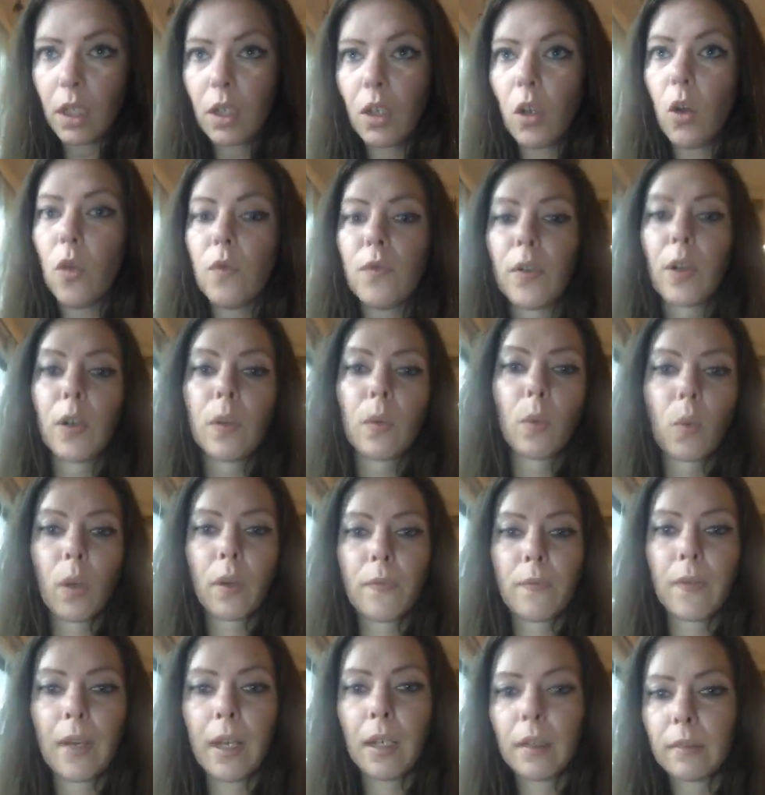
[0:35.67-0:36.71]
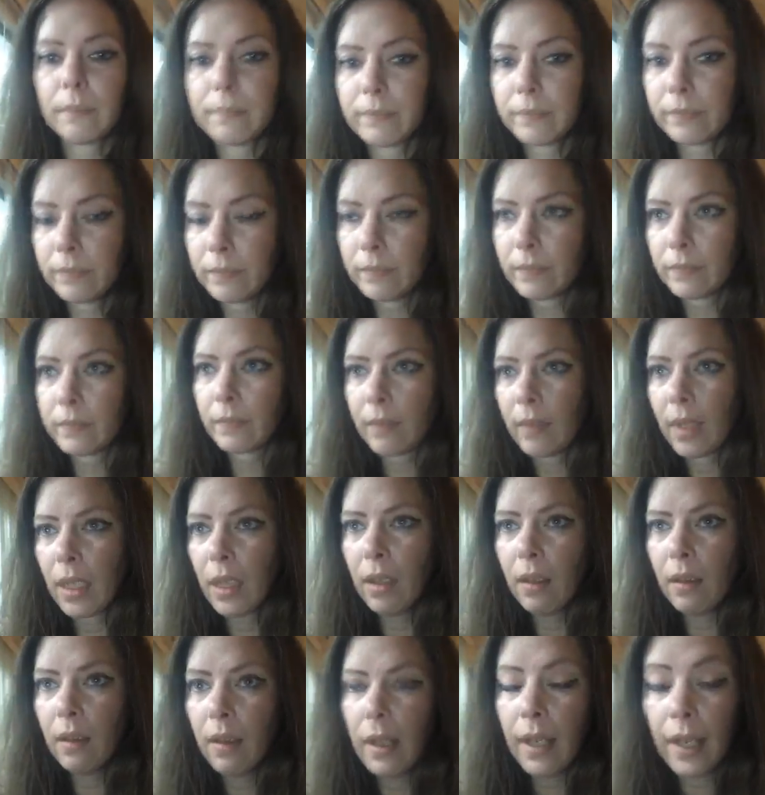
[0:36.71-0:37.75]
covert warfare.
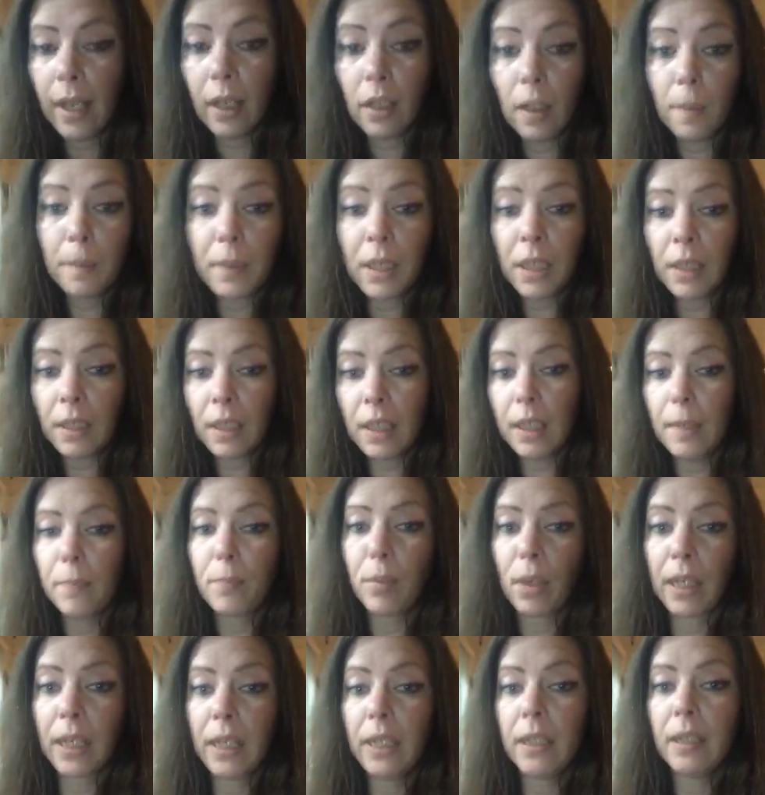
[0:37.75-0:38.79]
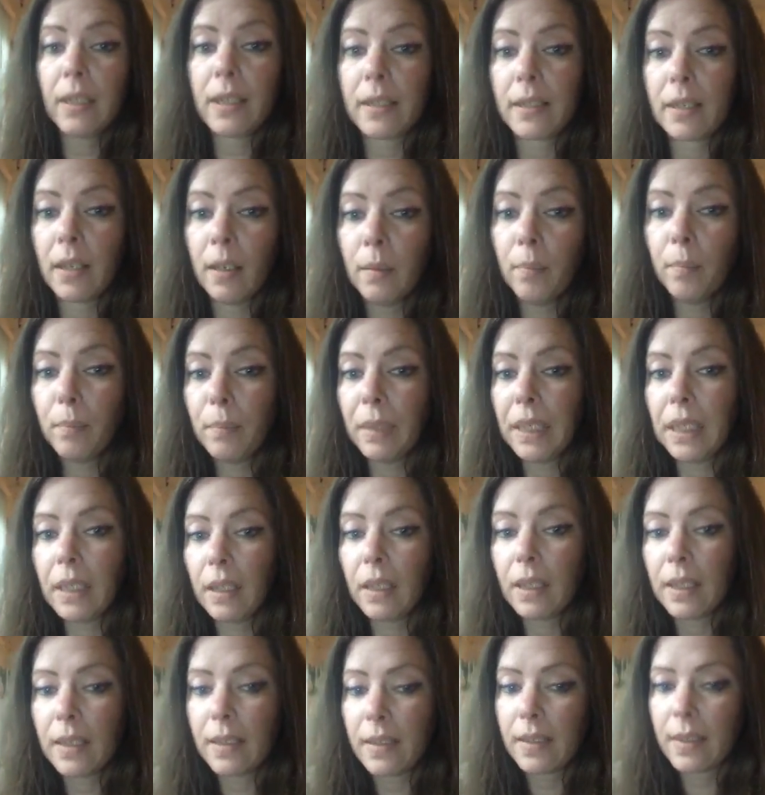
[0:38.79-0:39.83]
And I'm going to keep bringing this up
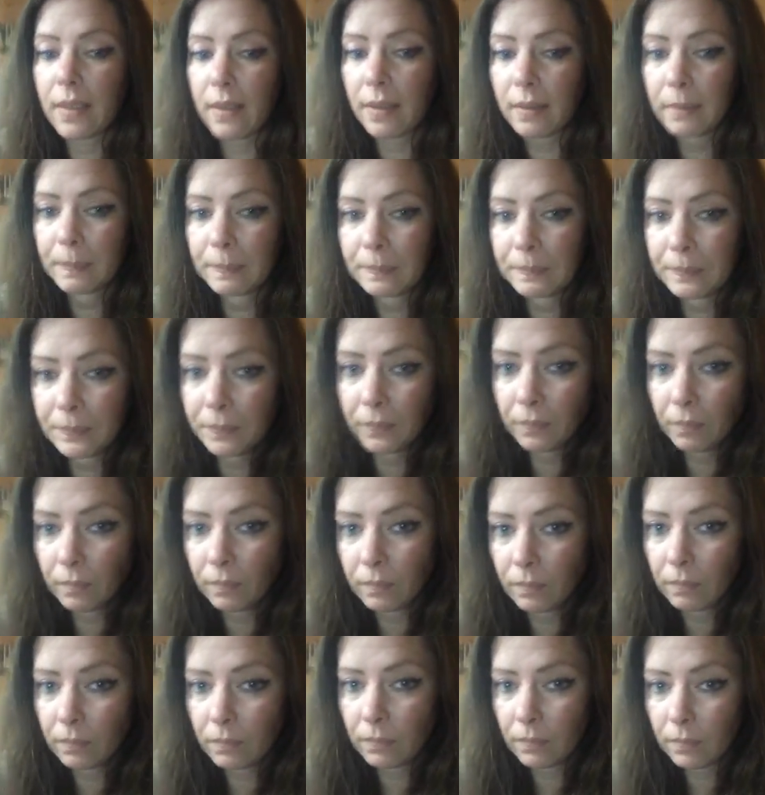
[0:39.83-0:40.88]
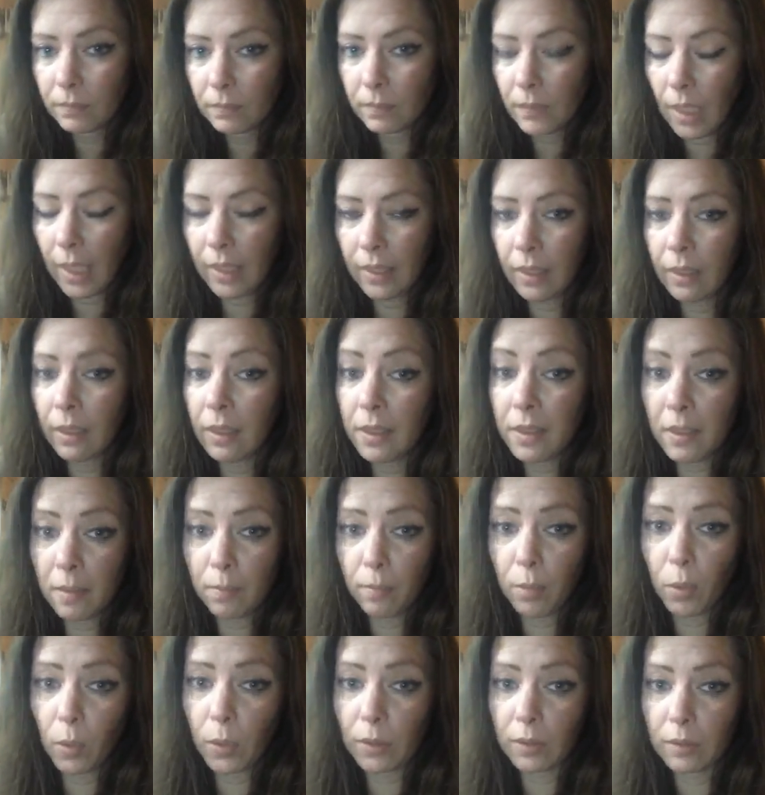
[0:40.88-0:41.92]
because I think it's
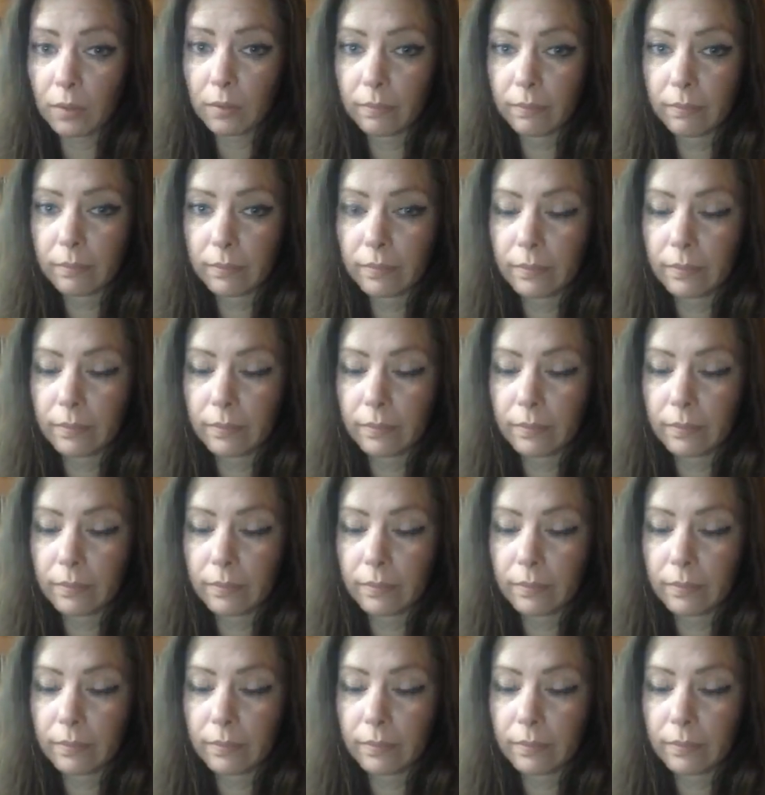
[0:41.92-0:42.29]
important.